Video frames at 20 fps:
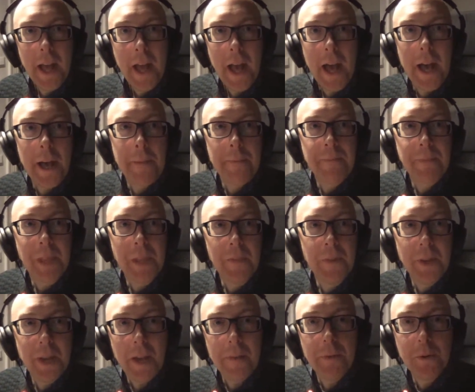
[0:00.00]
If
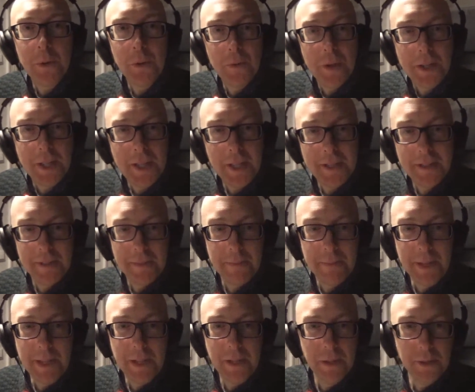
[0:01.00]
you haven't already,
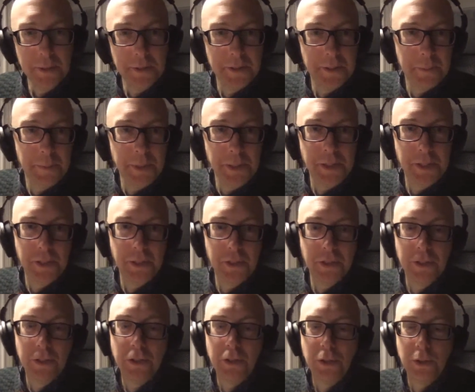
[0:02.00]
submit your
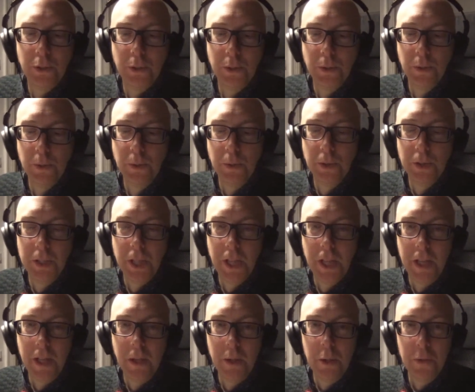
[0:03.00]
submissions to
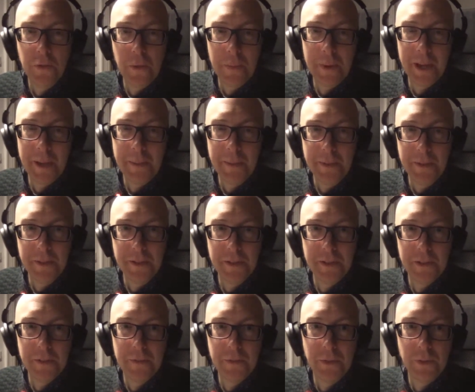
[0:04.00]
the call for papers
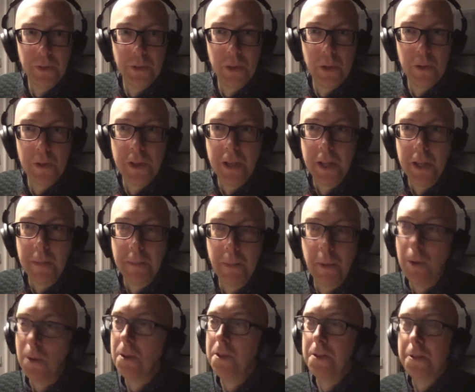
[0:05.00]
for the
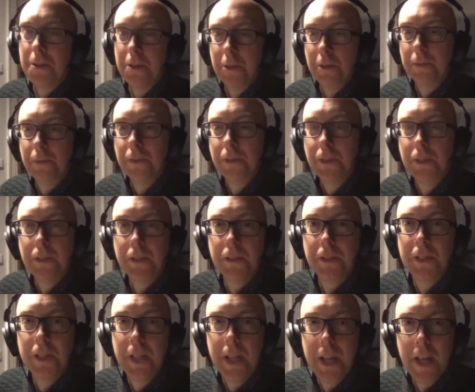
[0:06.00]
Portland
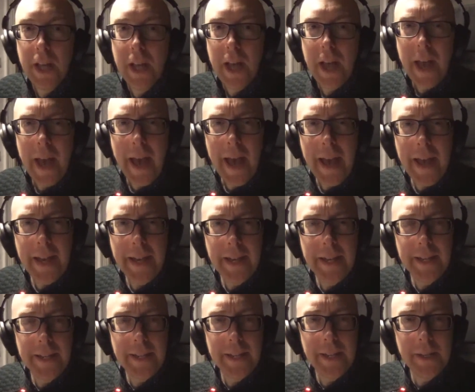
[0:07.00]
conference.
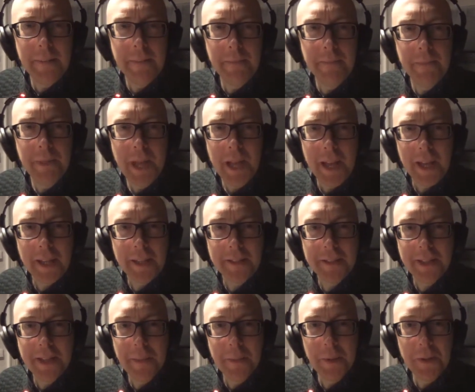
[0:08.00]
And has
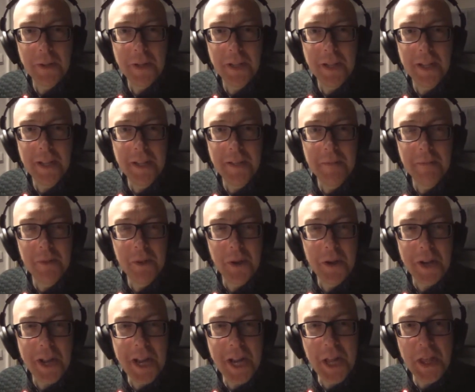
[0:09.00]
anybody got
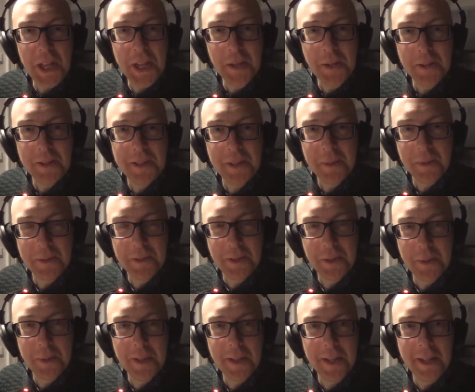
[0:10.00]
anything else they want to
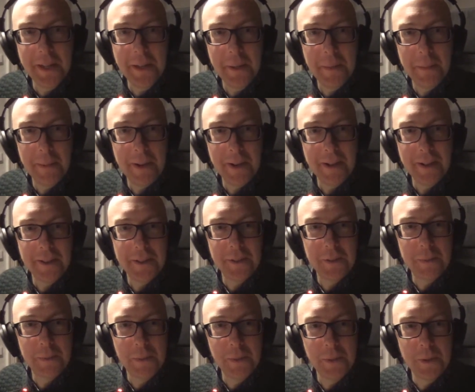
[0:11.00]
quickly plug,
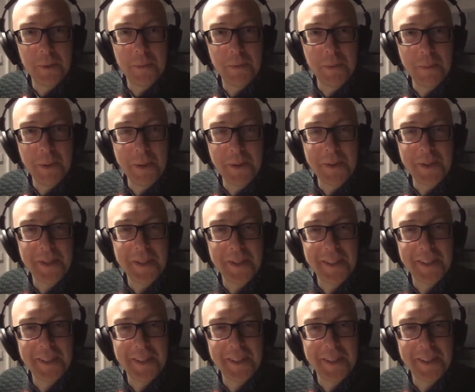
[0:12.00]
spruik, promote?